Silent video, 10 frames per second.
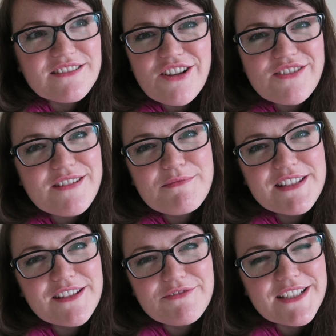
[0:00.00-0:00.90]
not
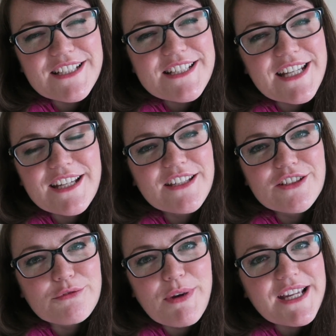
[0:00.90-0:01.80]
something that really stick in
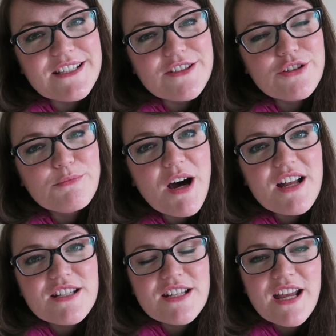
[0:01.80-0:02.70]
your mind too
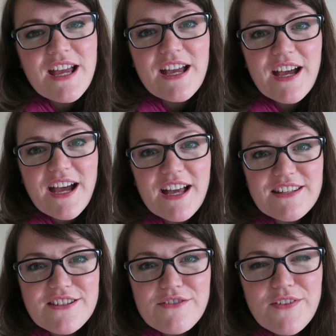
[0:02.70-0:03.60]
much,
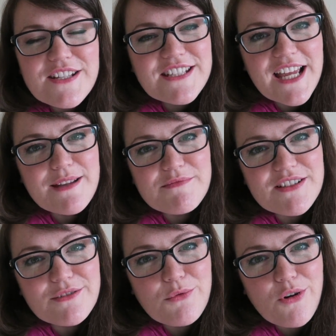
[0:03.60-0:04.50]
and the fun times
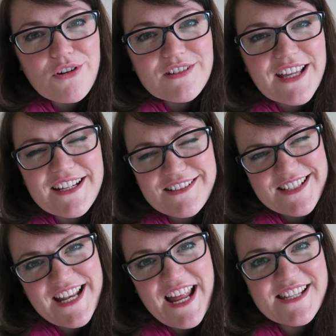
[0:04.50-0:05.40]
are what kind of
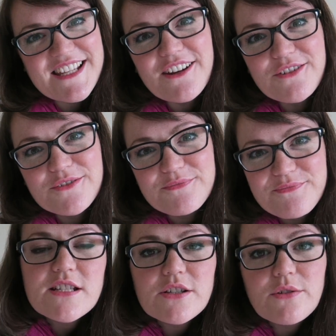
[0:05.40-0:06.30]
stands out.
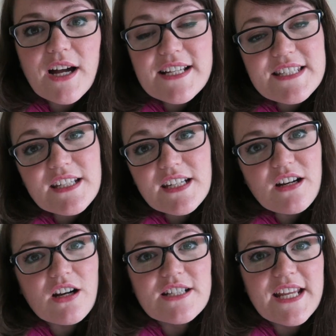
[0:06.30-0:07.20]
So I studied
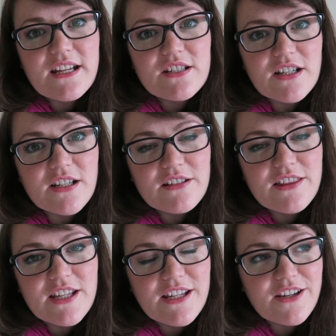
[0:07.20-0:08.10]
architecture
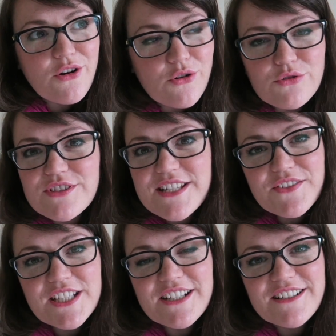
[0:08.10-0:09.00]
the whole
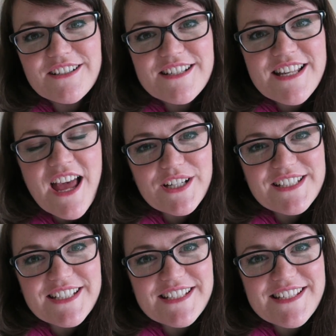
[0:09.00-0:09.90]
7 years,
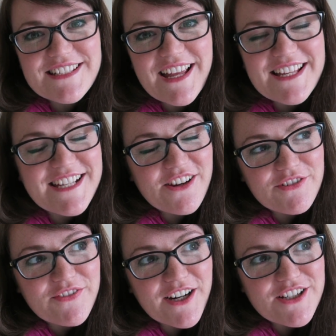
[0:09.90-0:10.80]
which is, as I
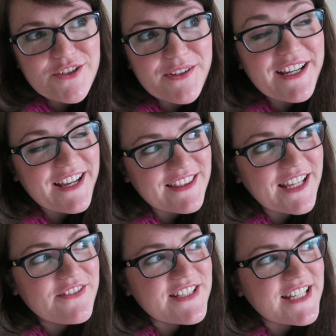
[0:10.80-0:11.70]
refer to it, a
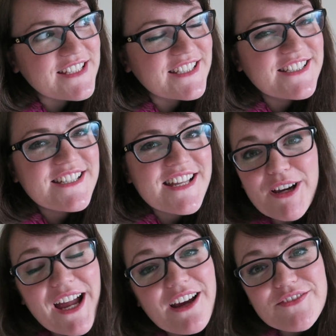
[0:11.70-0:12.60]
life sentence. But
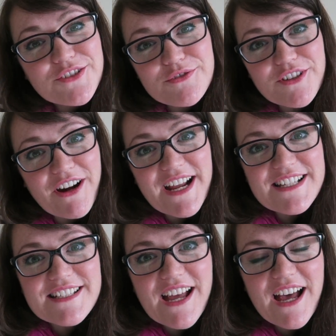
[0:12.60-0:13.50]
I have no
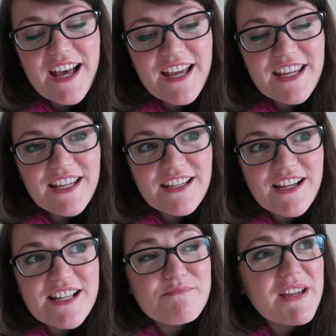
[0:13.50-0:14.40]
regrets.
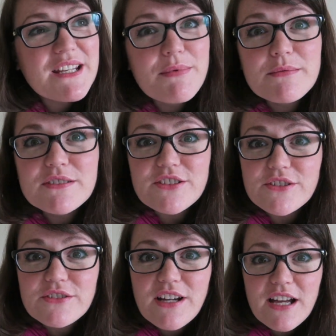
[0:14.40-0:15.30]
As many people
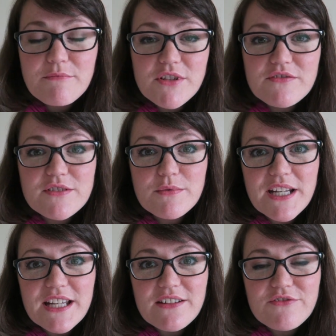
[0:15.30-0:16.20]
do, I moved
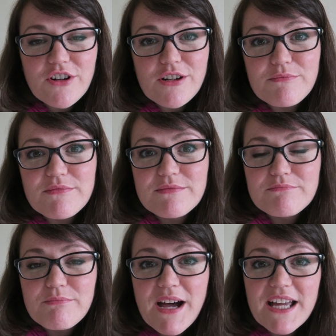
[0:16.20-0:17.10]
away from
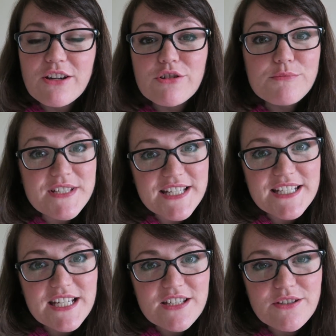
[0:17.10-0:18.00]
my home
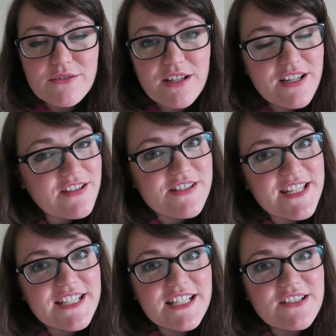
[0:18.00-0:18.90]
city to another
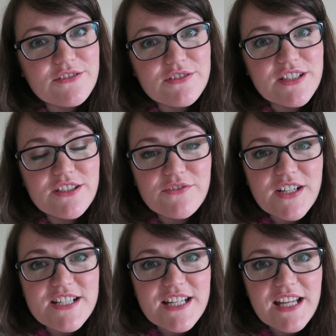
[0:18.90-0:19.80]
city to go to
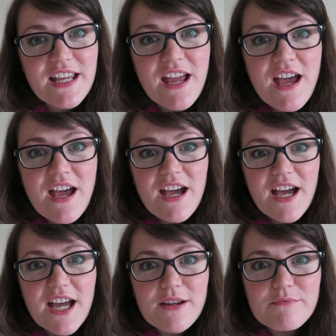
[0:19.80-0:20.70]
university.
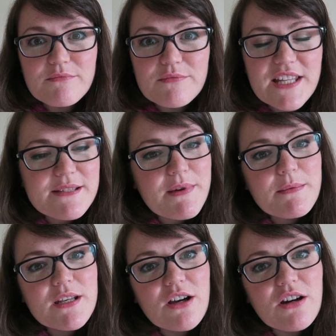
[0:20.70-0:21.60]
That's
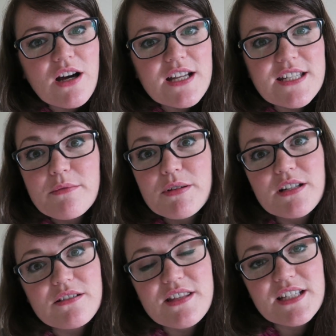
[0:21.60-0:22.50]
maybe not a
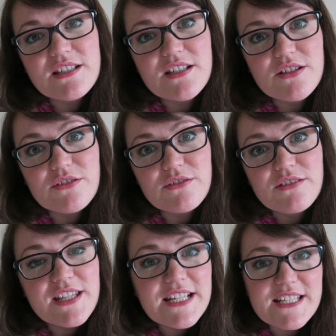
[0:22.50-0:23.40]
typical thing to do
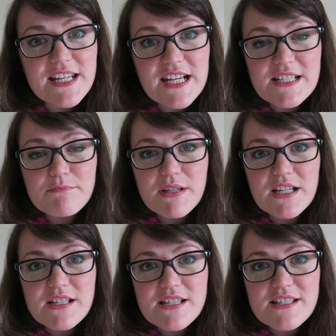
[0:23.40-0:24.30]
these days,
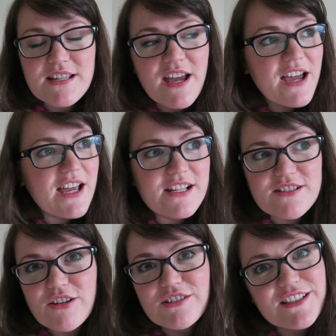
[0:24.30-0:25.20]
because it's
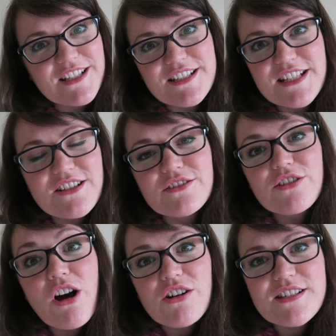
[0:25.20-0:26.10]
all an additional
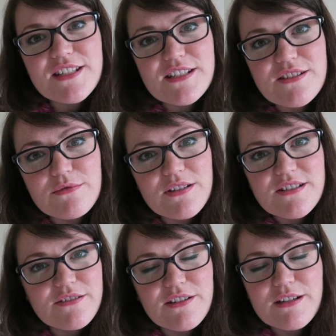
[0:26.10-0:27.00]
cost and so on,
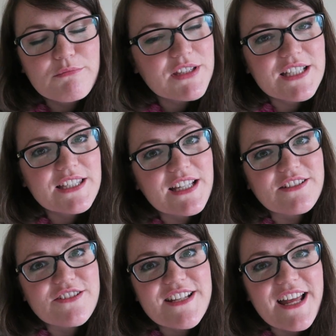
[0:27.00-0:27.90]
so I completely
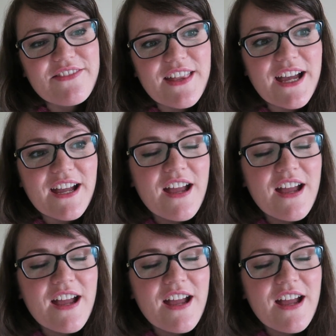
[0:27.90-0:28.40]
understand that.